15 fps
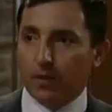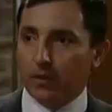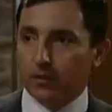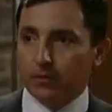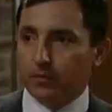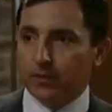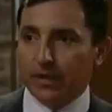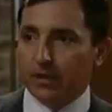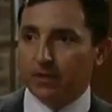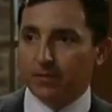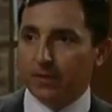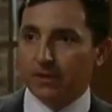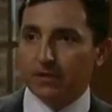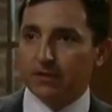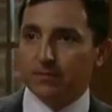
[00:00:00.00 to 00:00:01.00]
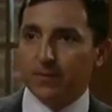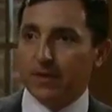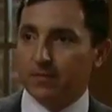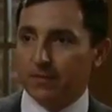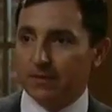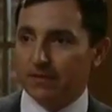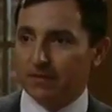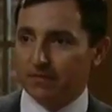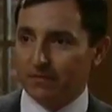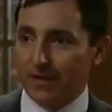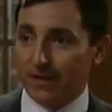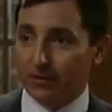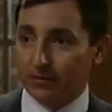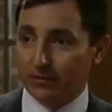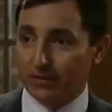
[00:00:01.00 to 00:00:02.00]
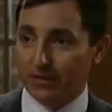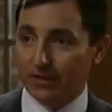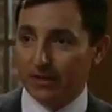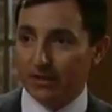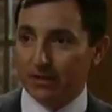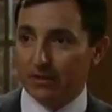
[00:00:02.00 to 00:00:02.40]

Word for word: are you telling me this baby isn't Franco's?